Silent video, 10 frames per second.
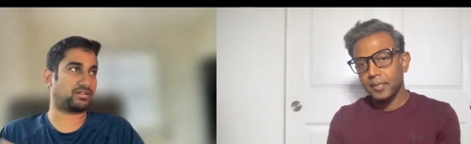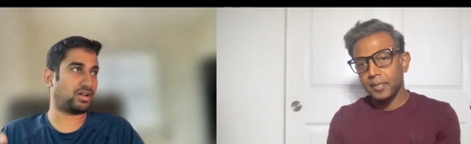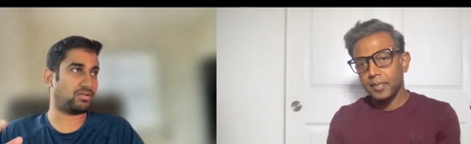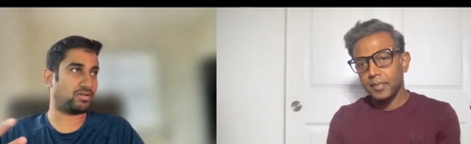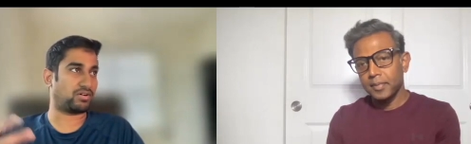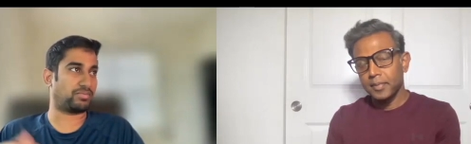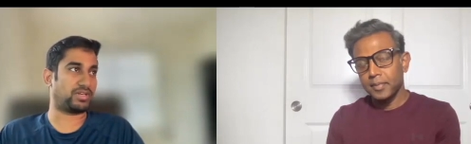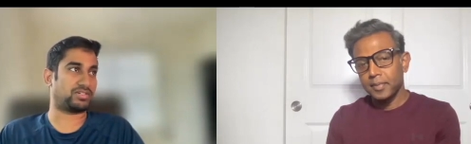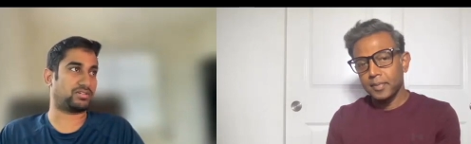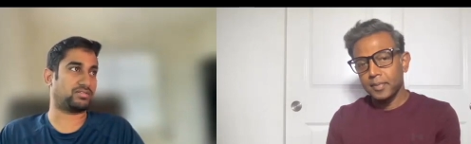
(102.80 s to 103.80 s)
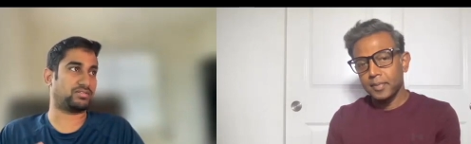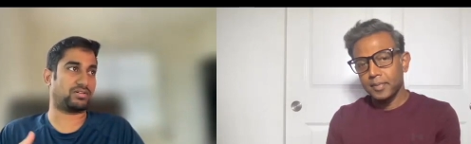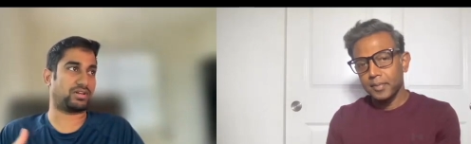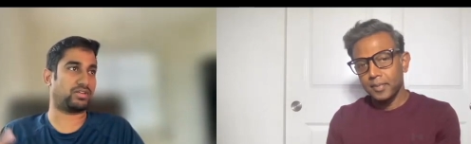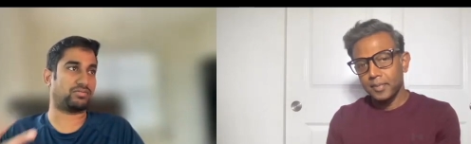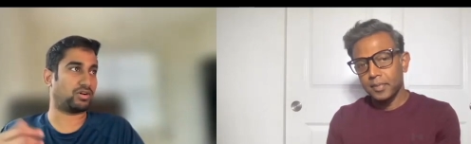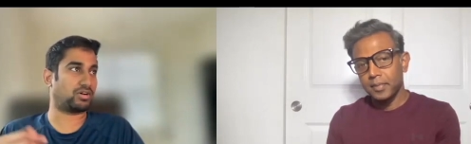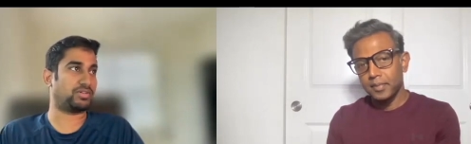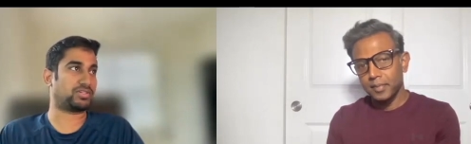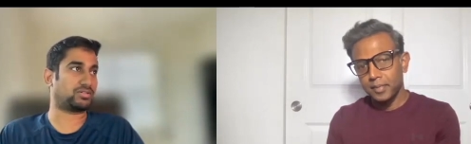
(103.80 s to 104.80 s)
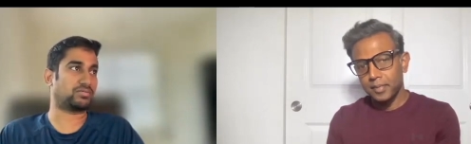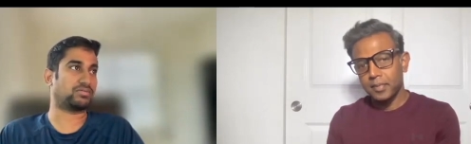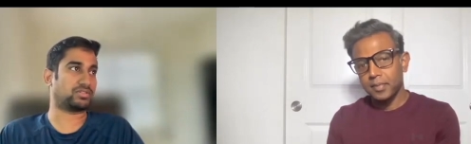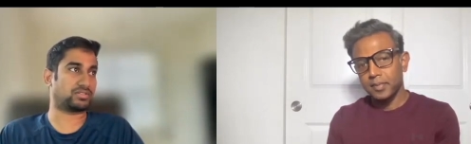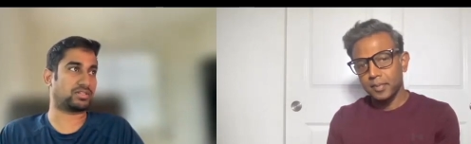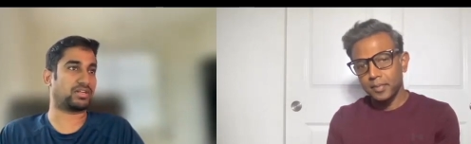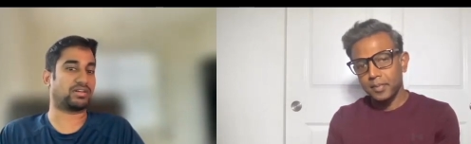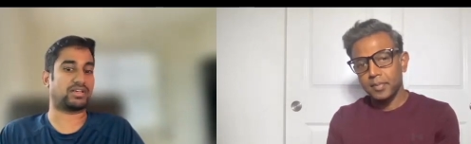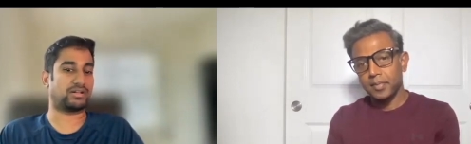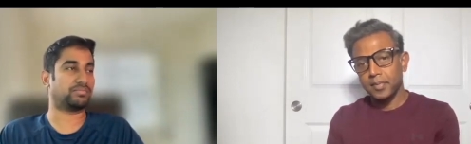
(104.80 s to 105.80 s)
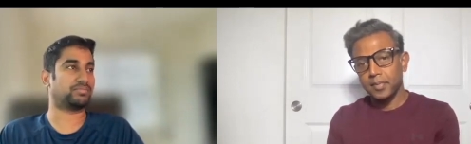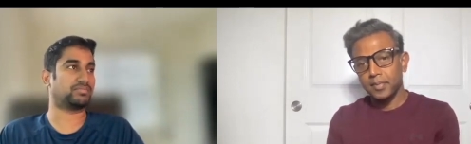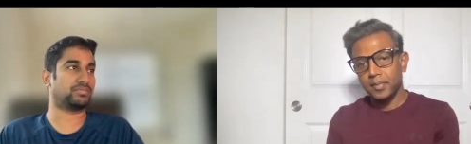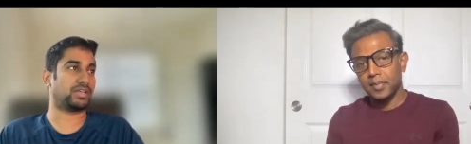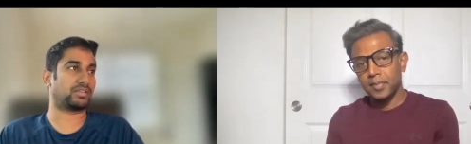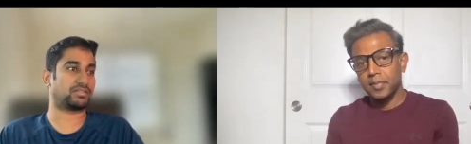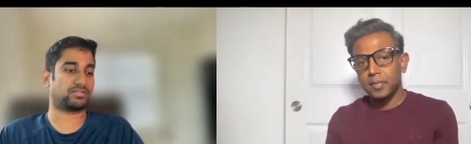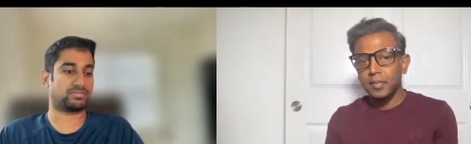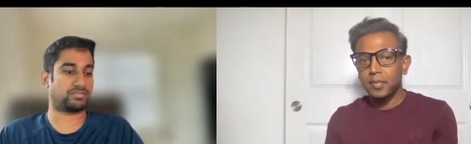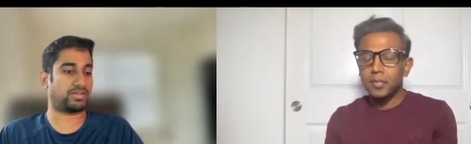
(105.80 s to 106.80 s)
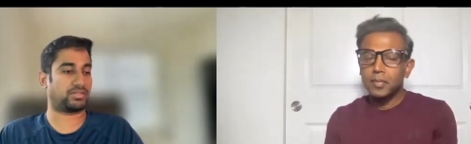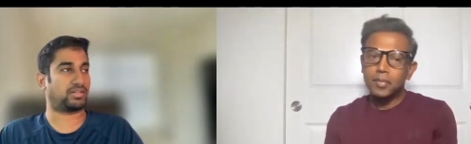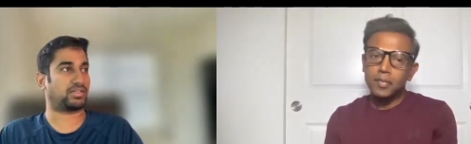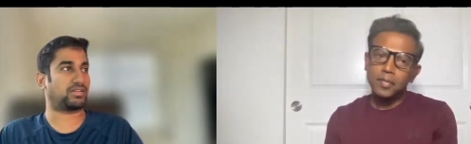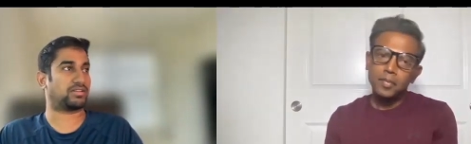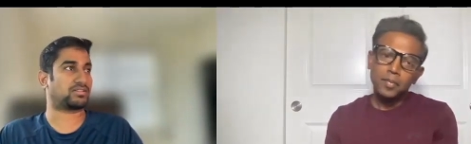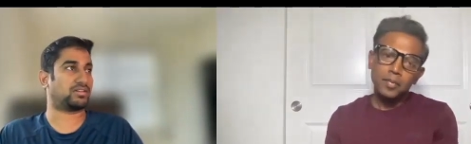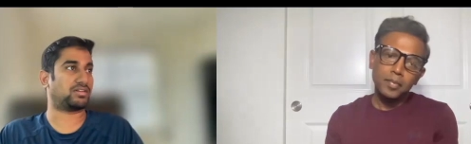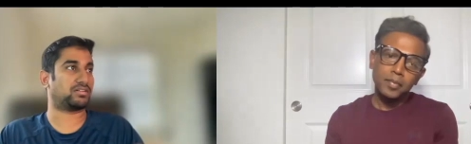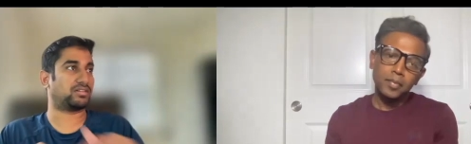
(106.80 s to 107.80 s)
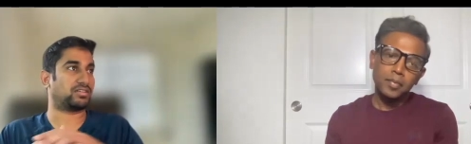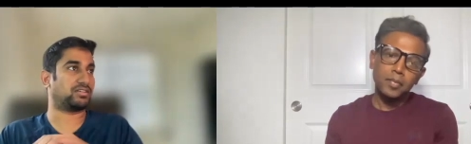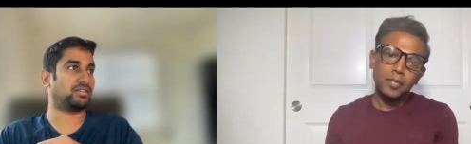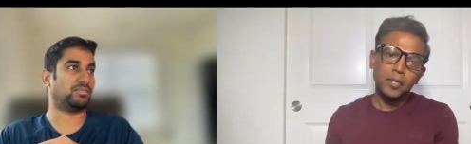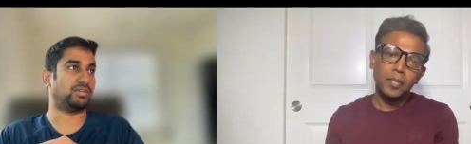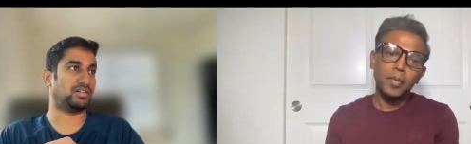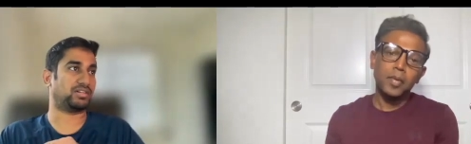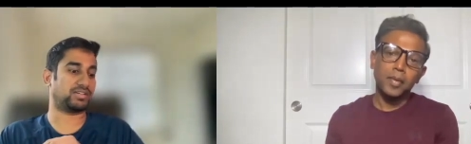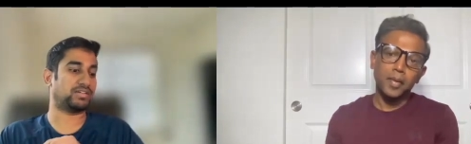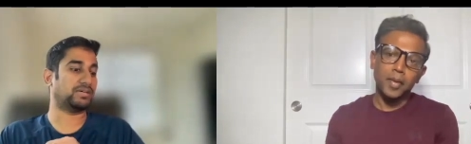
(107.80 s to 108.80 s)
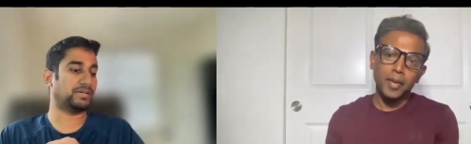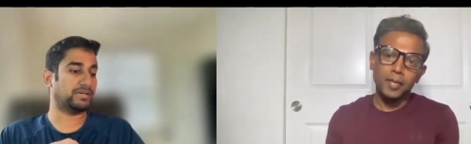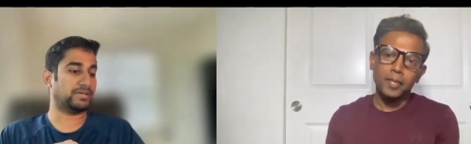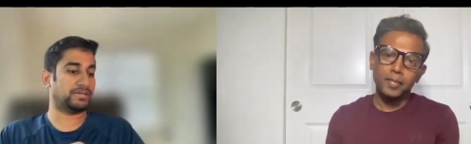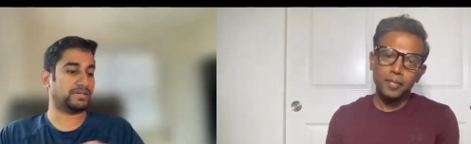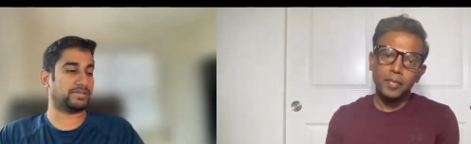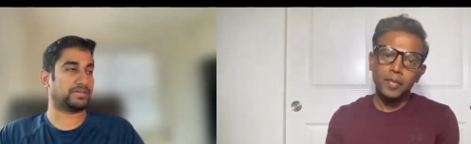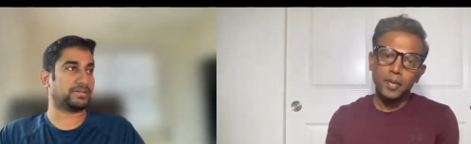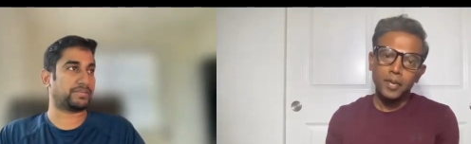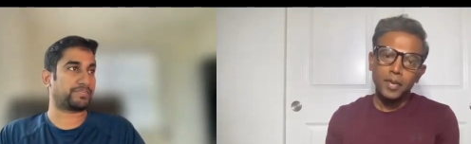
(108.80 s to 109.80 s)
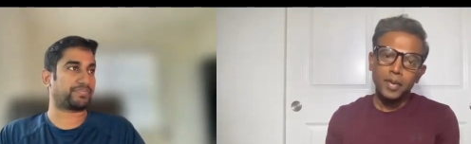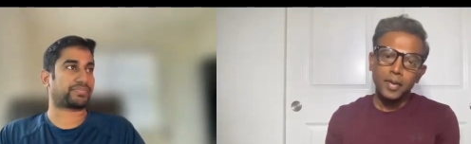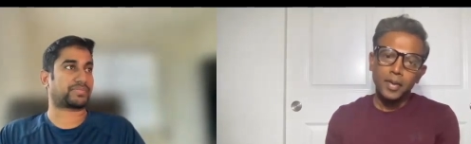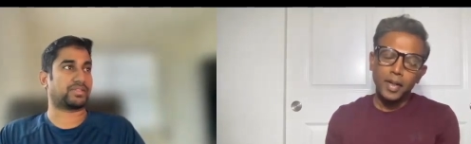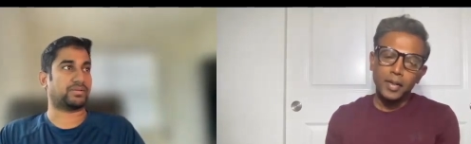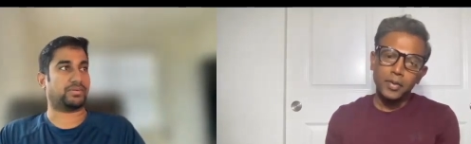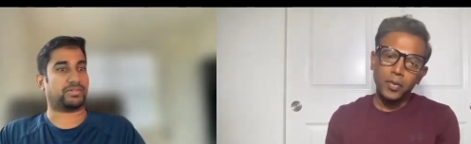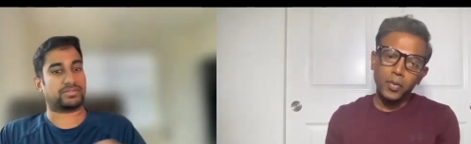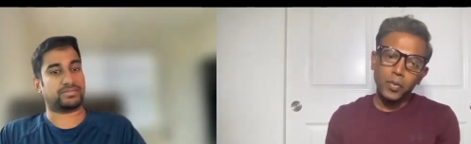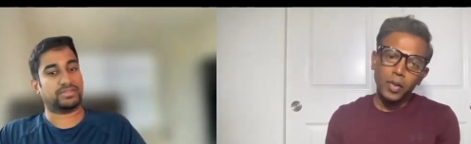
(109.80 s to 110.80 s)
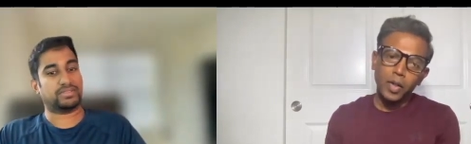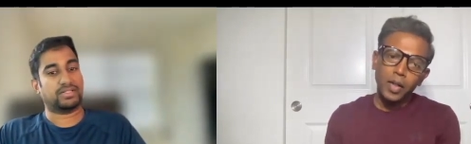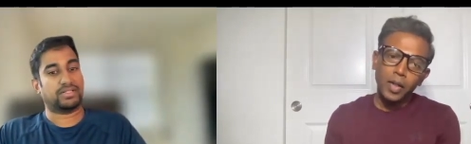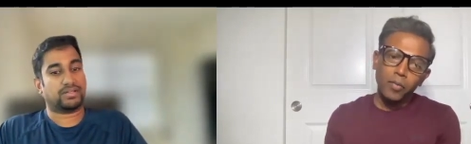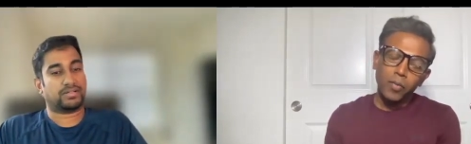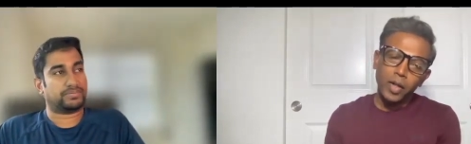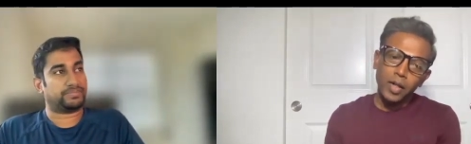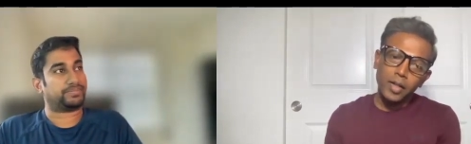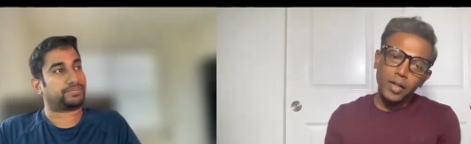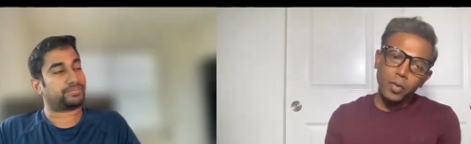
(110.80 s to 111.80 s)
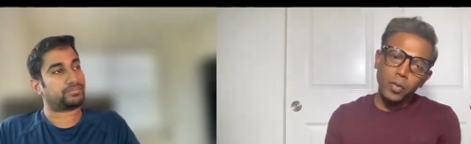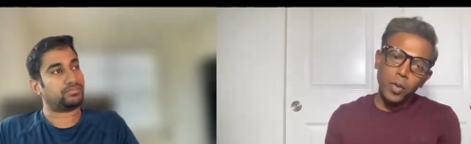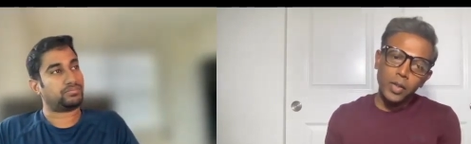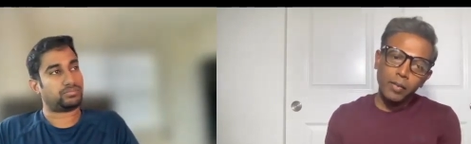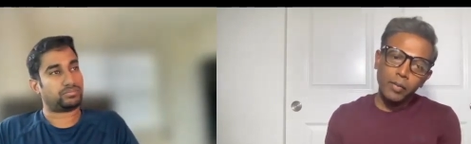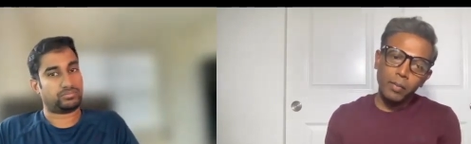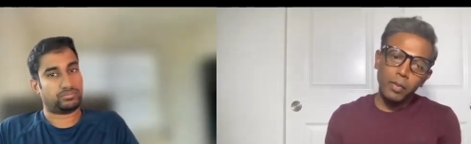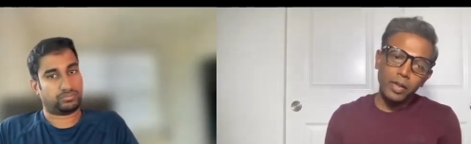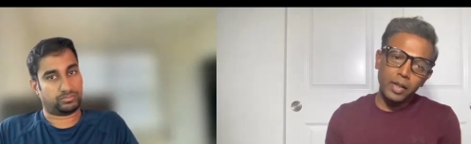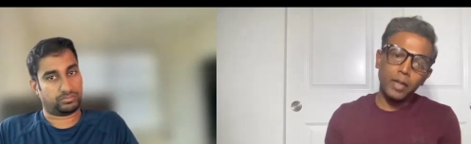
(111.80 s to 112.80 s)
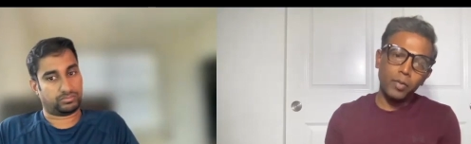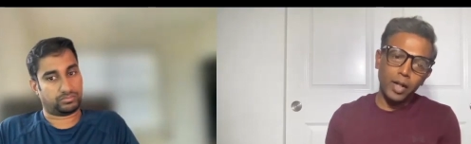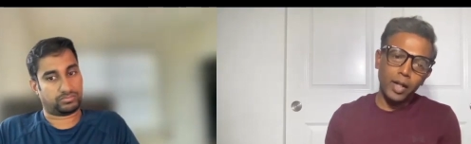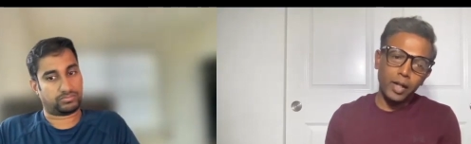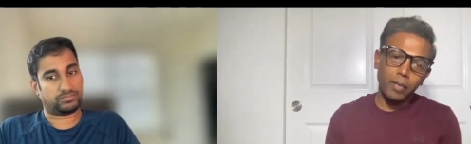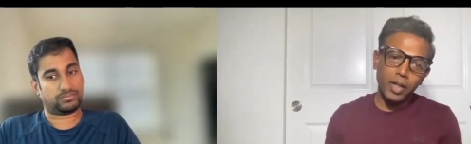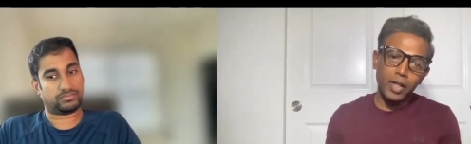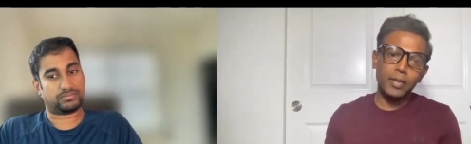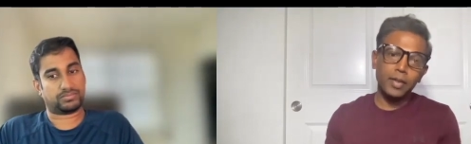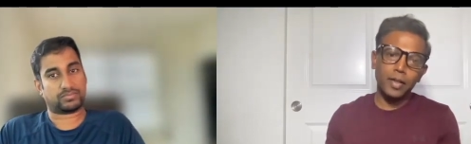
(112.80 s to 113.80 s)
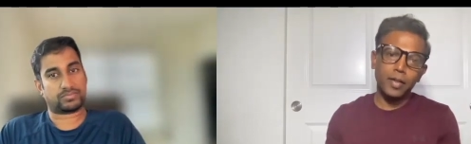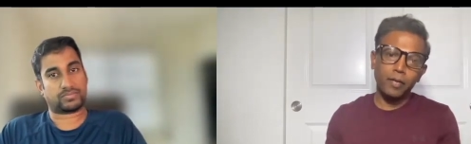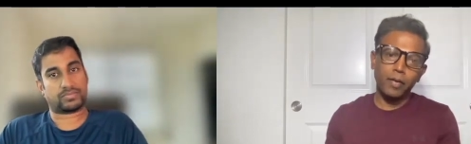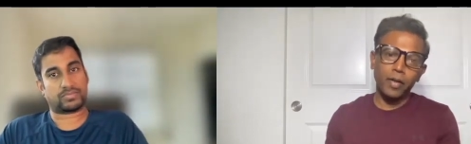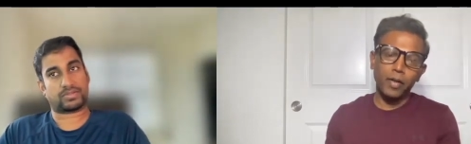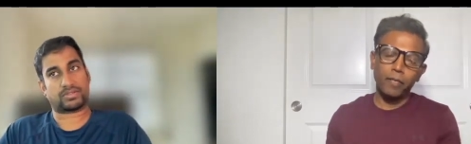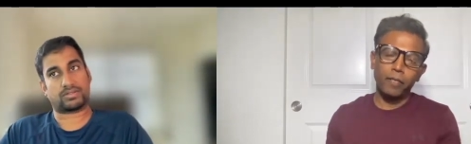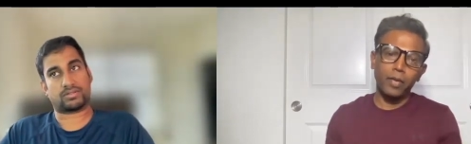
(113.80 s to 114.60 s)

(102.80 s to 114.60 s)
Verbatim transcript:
Speaker 1: cloud automation or any of the automation courses that can help like pick their careers immediately.
Speaker 2: Okay. Nice. So what are all the roles available in the network area because uh, if